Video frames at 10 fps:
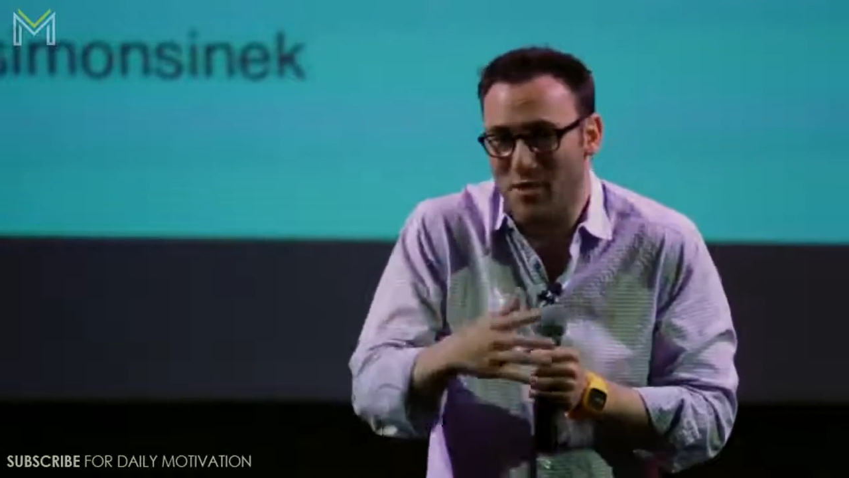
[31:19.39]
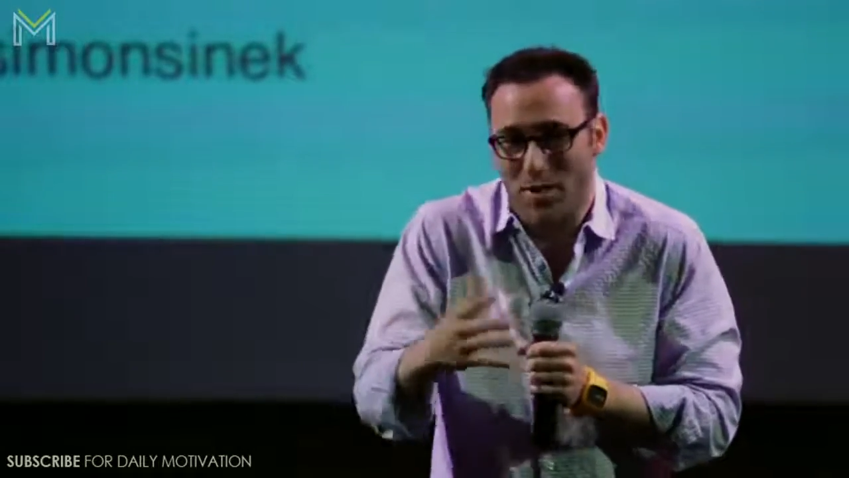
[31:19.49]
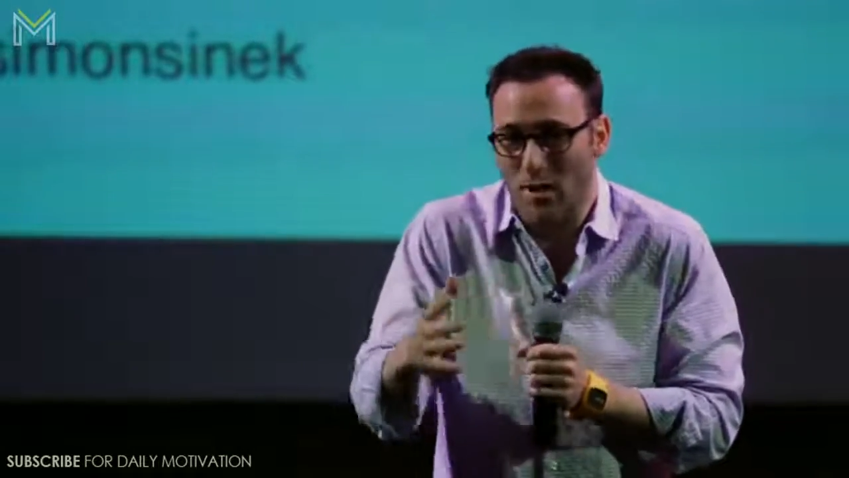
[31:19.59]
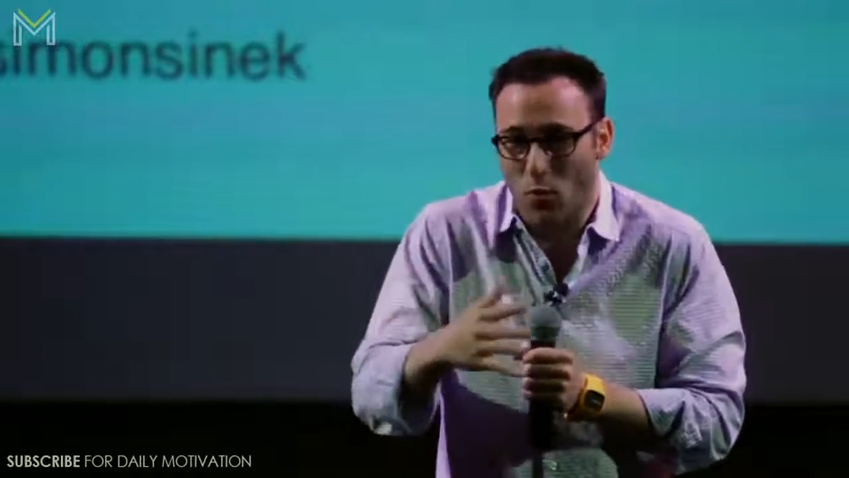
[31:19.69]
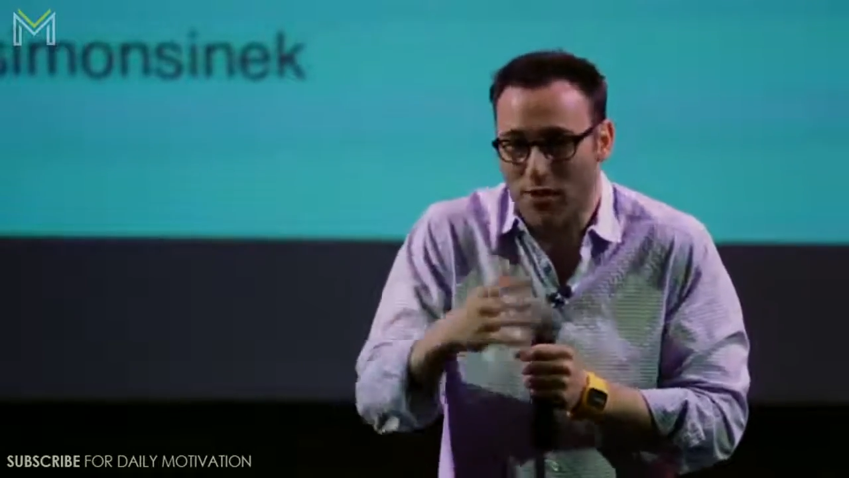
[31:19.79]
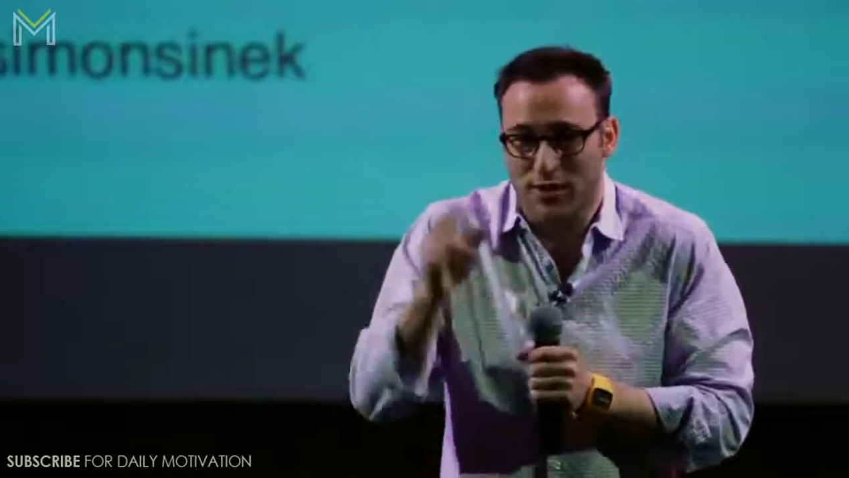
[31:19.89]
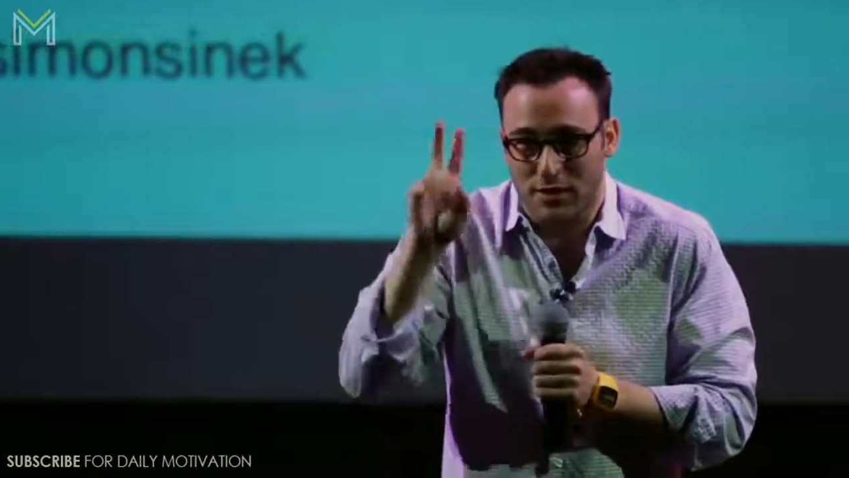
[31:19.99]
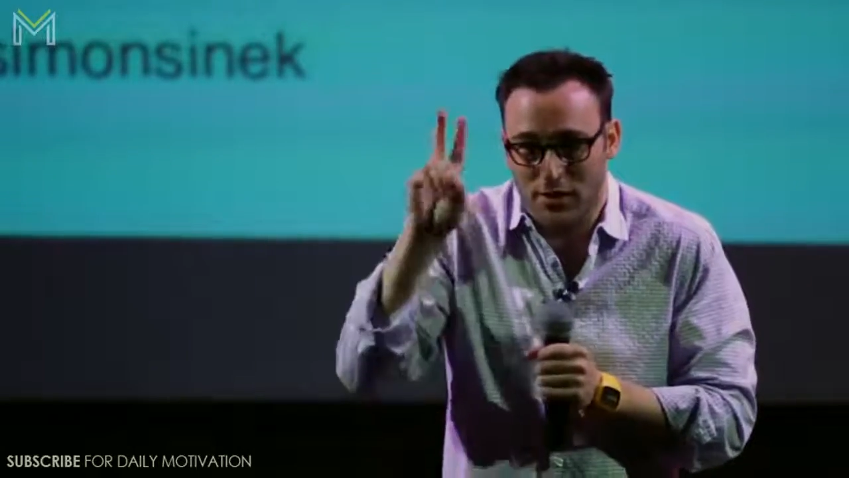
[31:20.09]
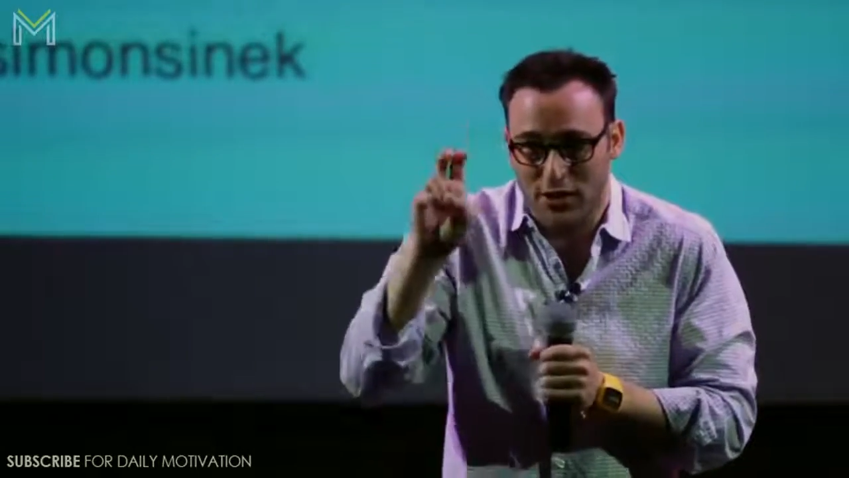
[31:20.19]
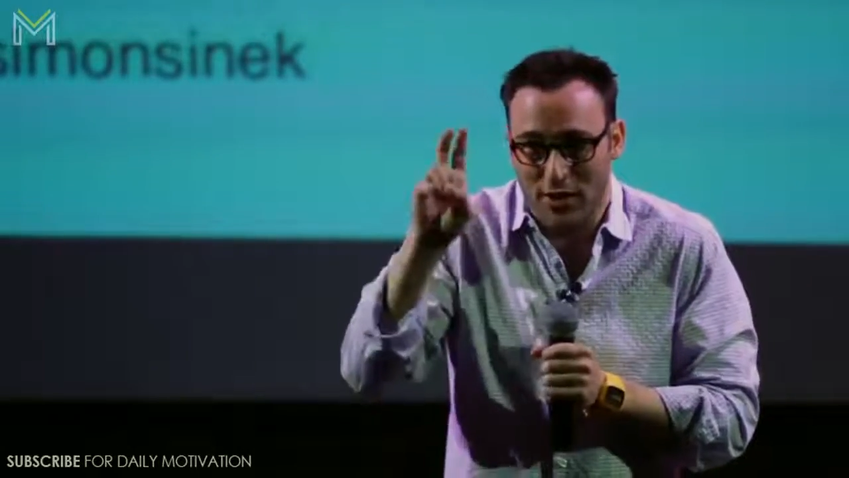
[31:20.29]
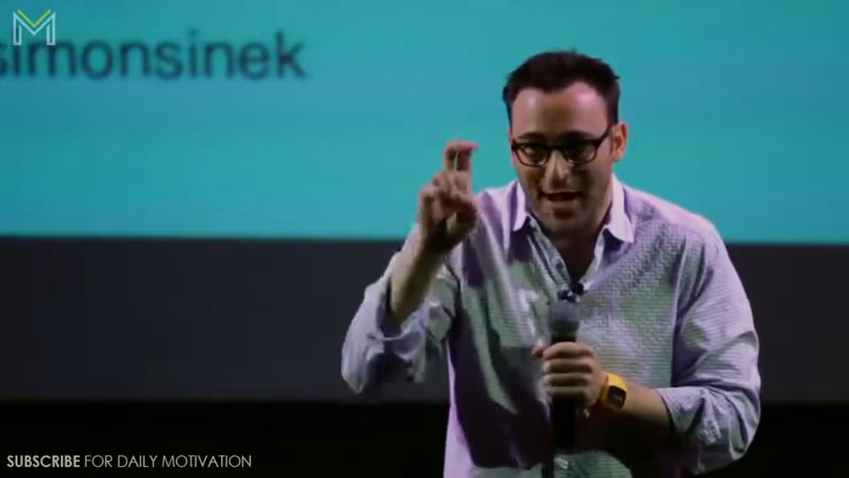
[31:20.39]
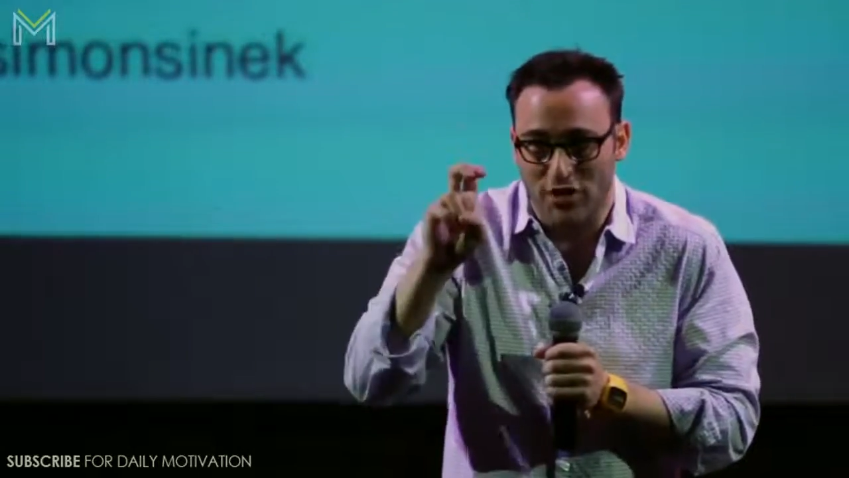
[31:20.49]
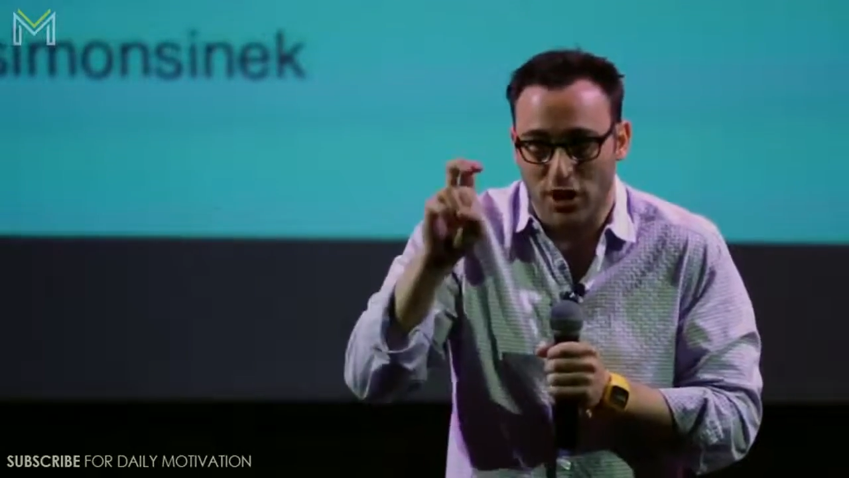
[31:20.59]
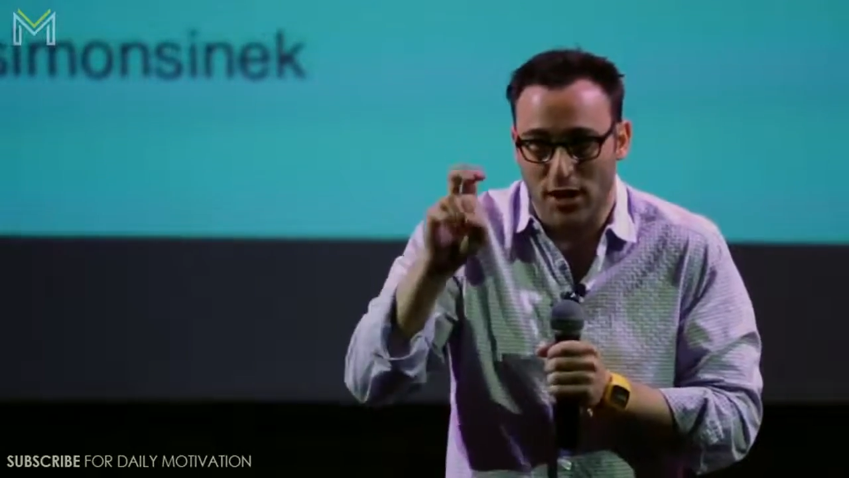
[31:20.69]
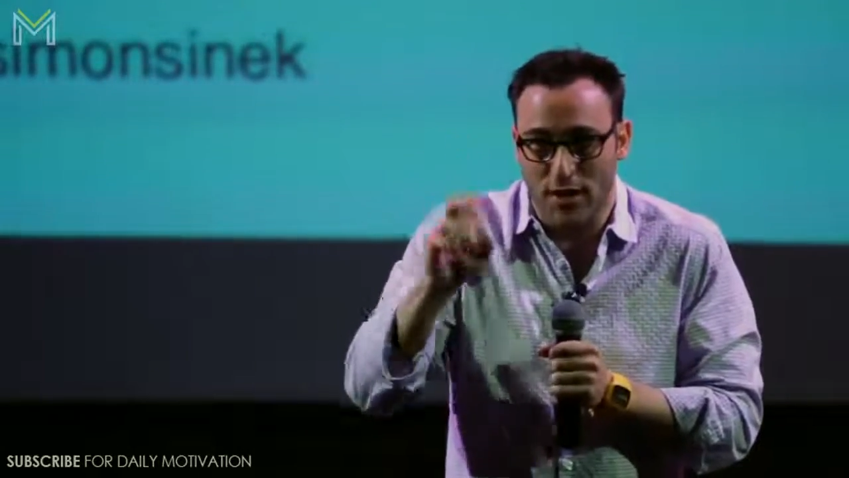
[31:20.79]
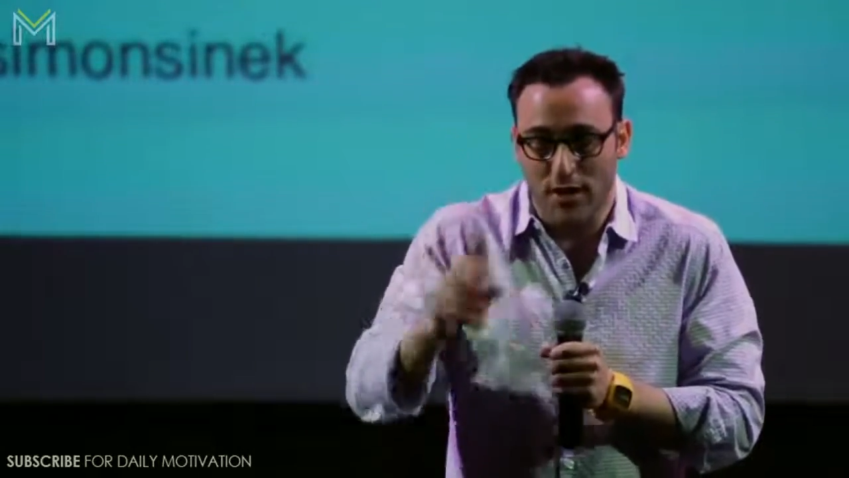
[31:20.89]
but it wasn't strategy.